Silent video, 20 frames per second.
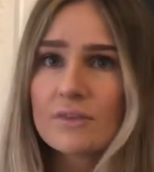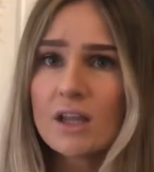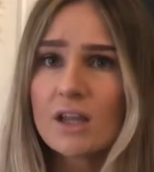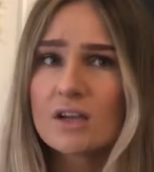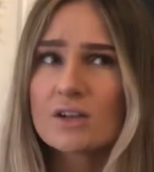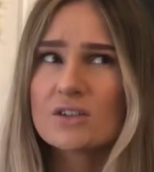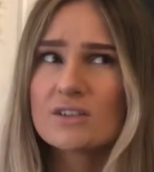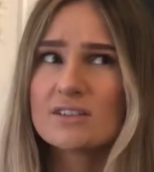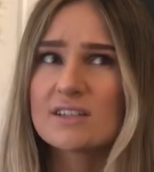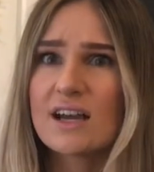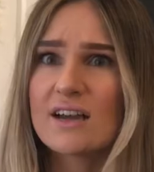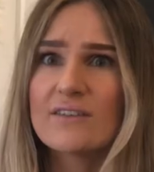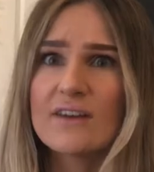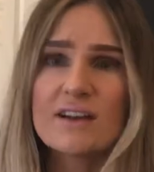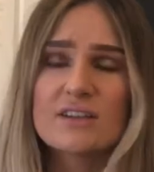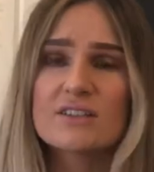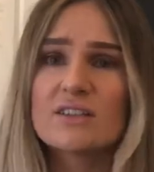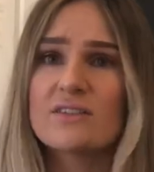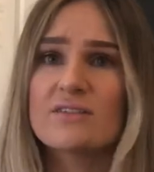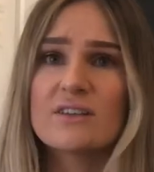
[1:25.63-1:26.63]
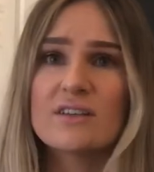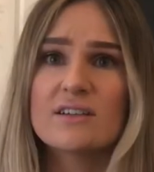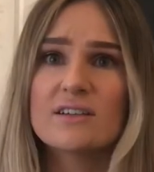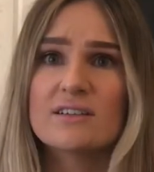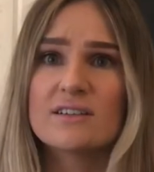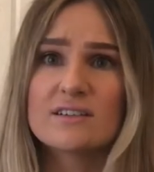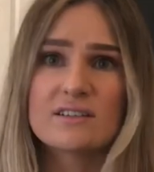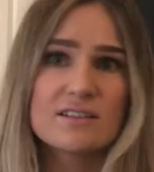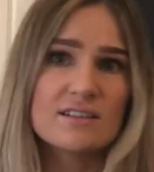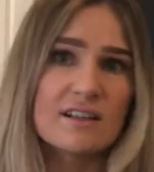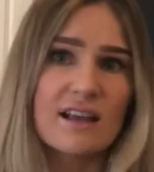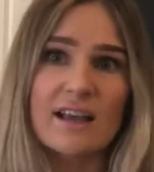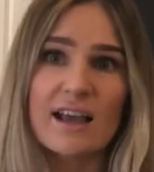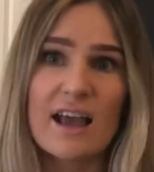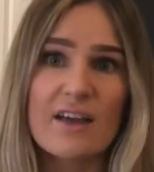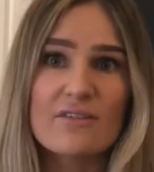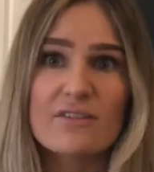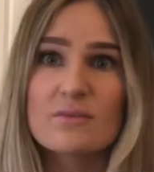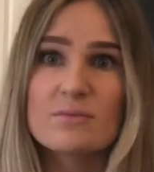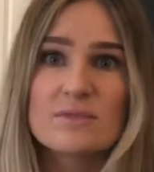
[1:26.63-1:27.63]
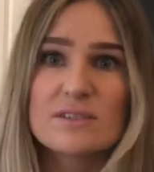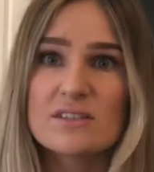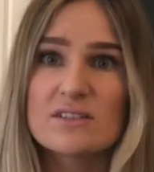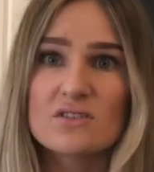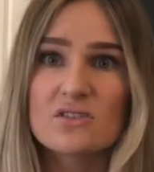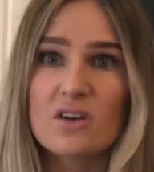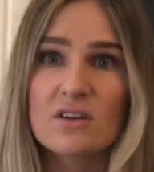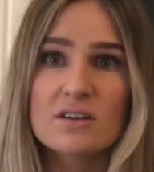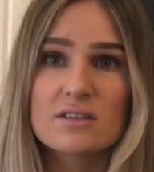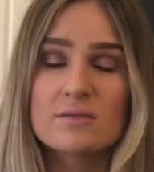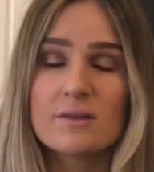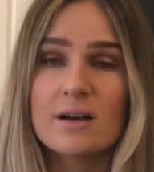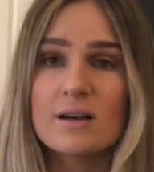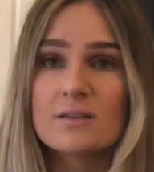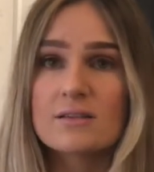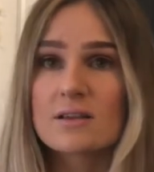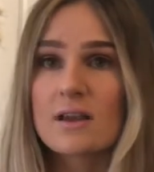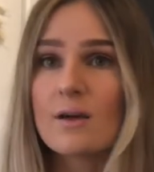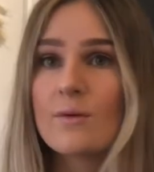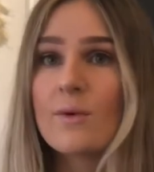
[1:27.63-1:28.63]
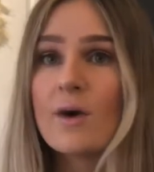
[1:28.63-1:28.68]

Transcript: because I've actually never because like everything was in stock as well so